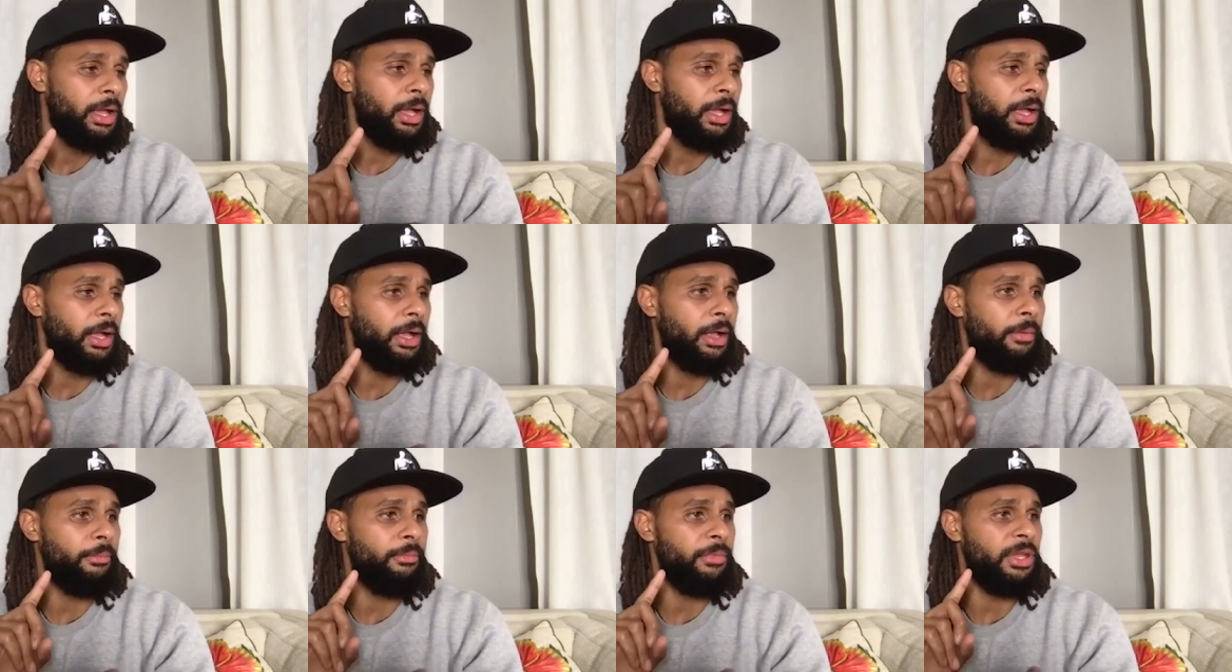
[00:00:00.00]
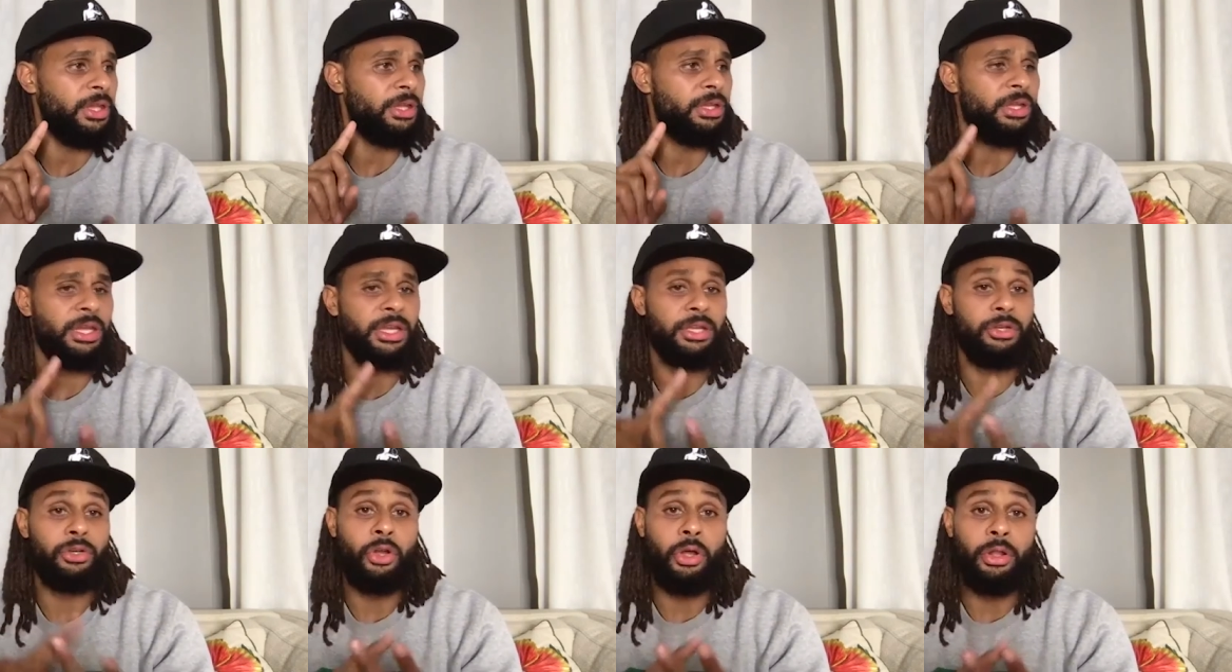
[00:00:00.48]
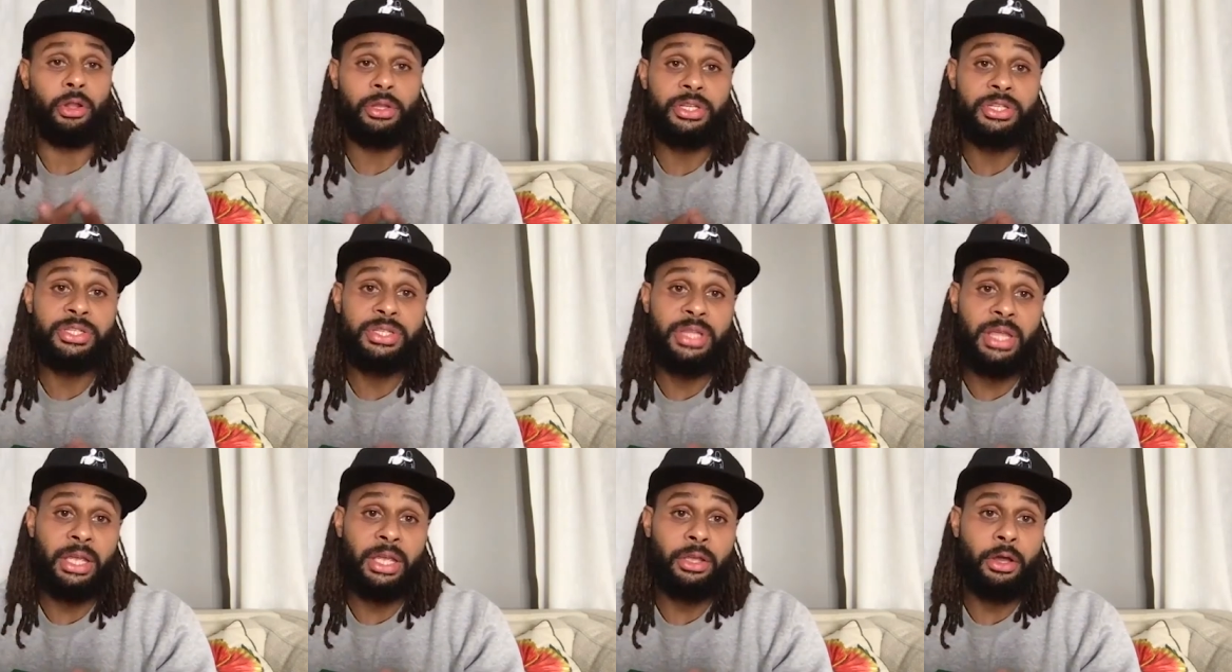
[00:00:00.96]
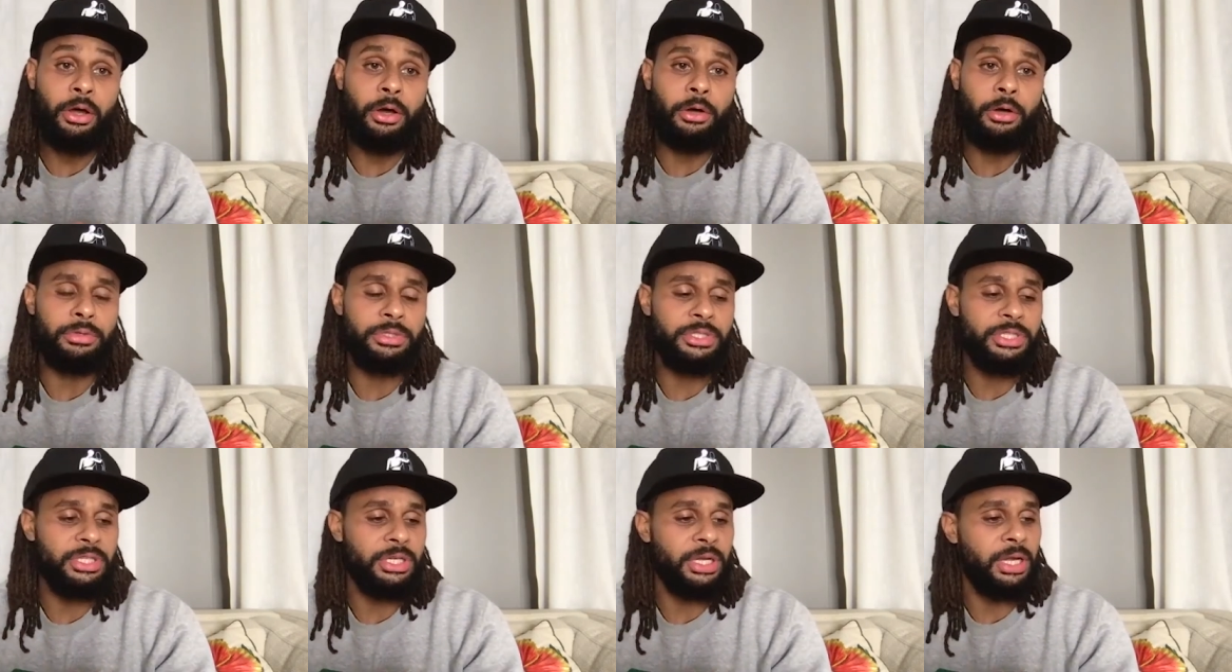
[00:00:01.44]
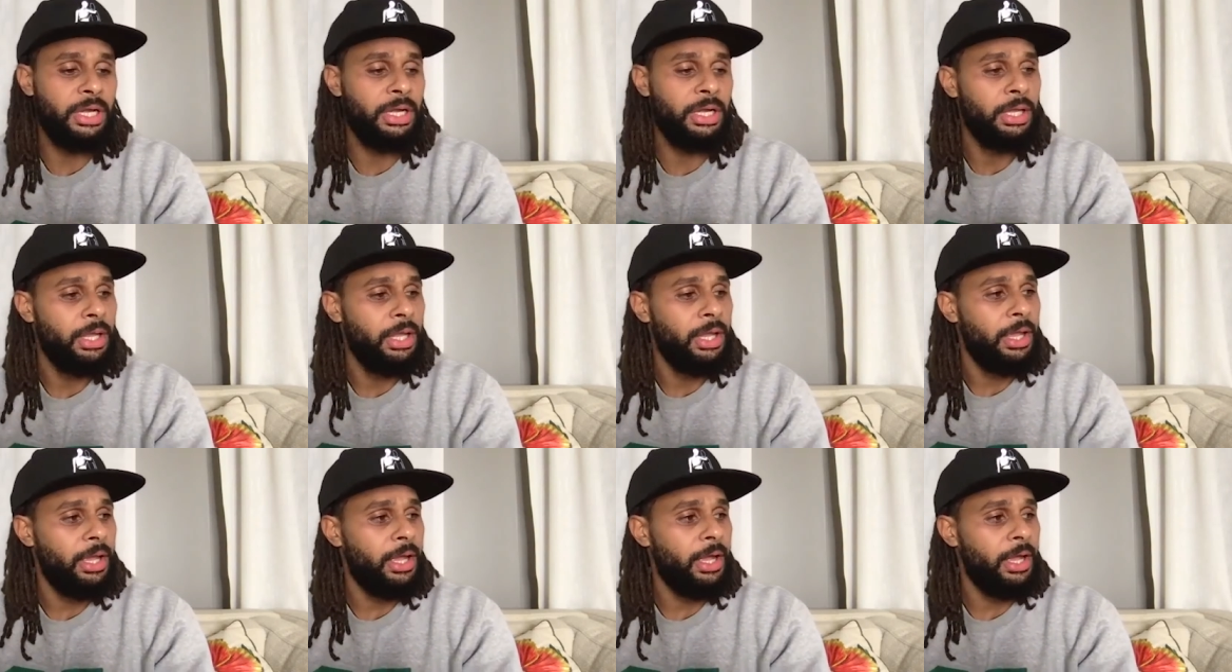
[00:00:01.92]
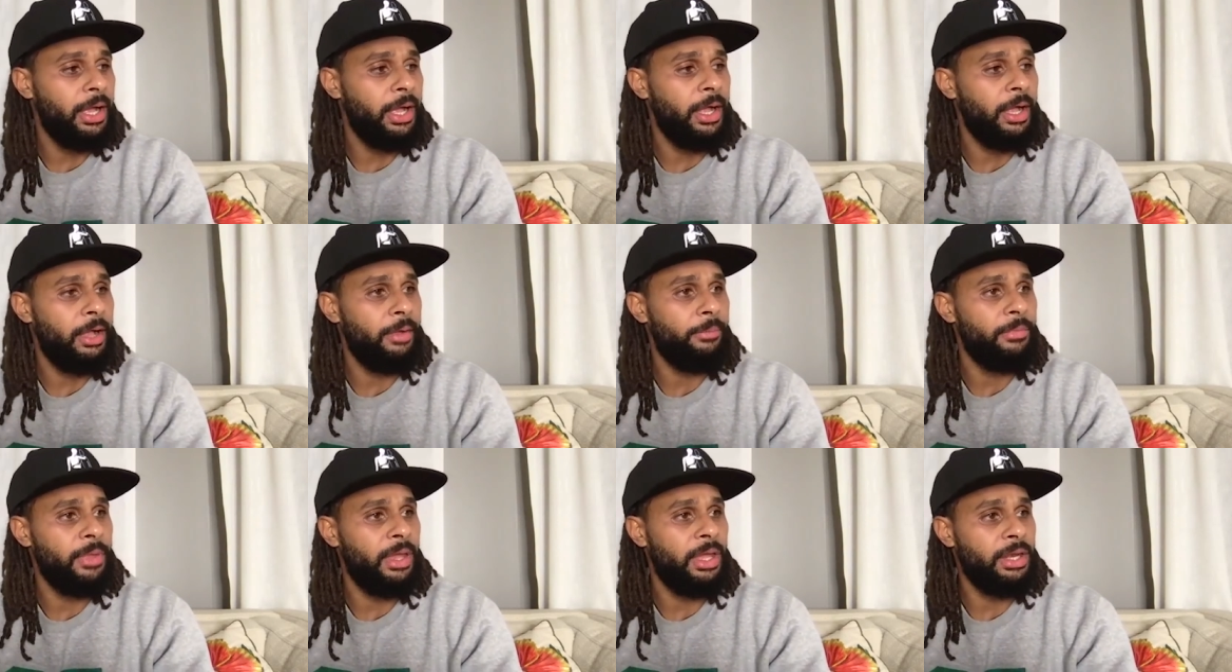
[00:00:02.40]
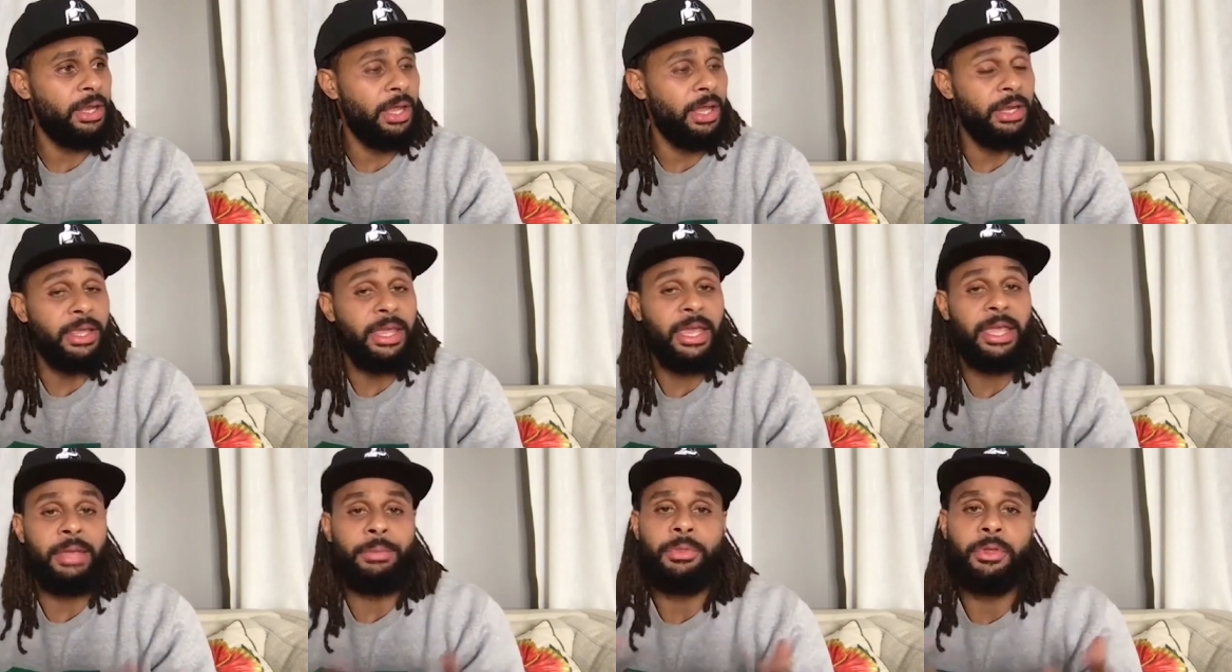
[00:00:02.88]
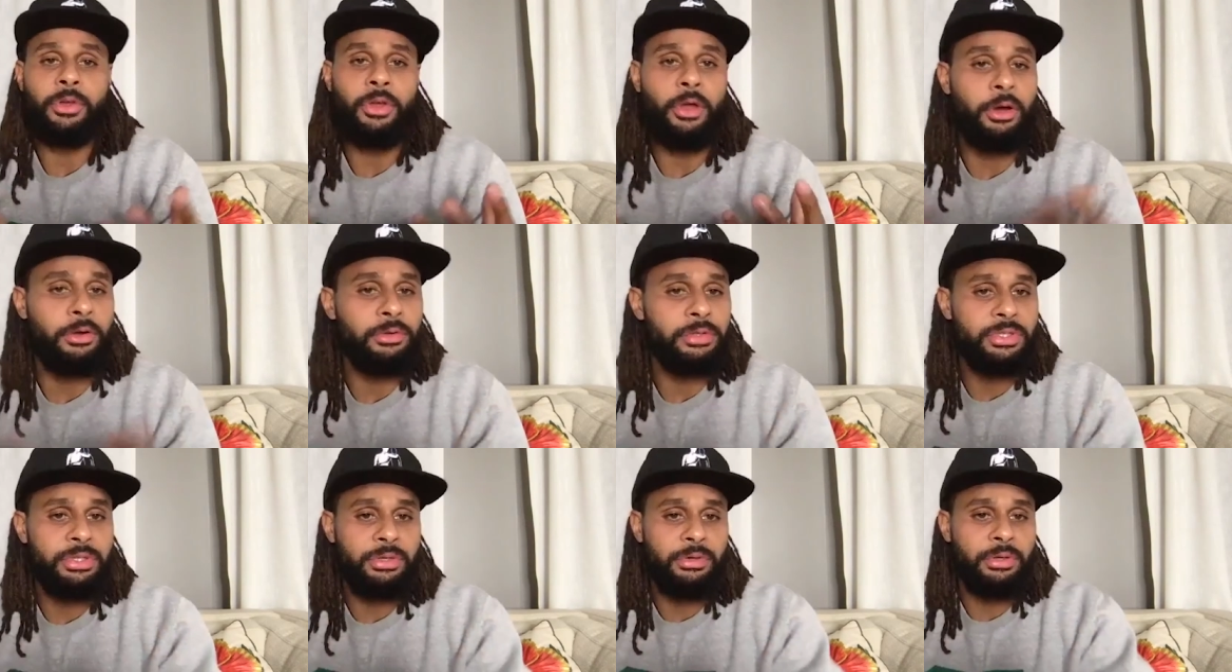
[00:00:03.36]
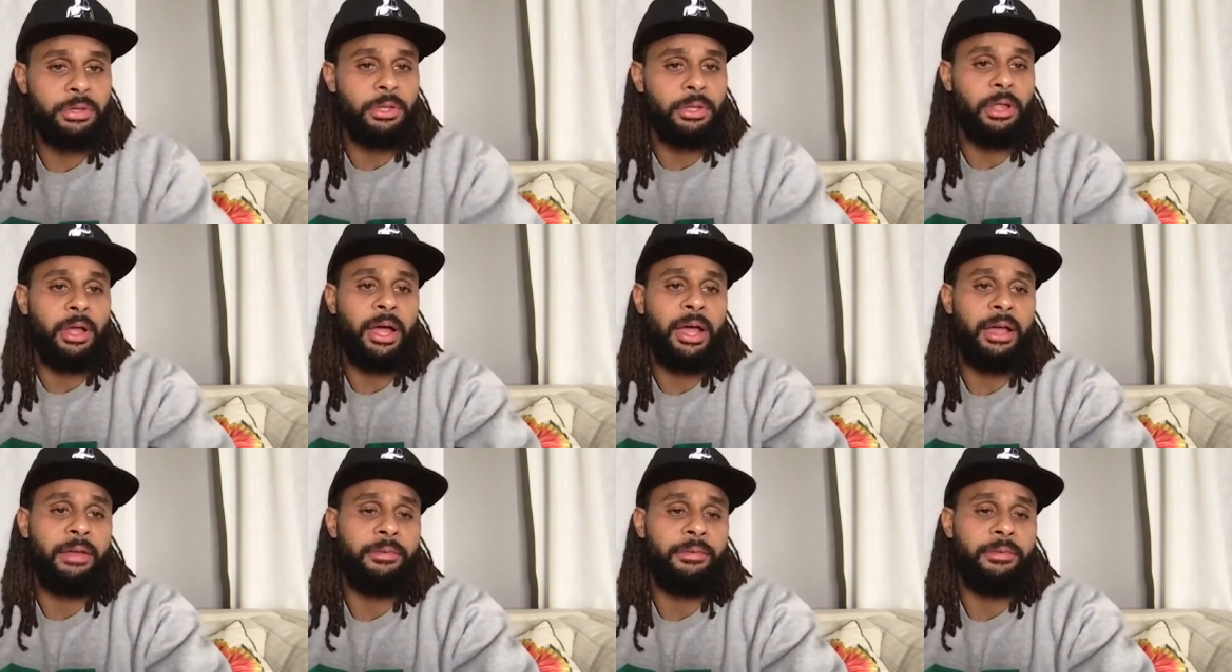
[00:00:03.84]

um, acknowledge their culture, um, and, and keep the culture alive.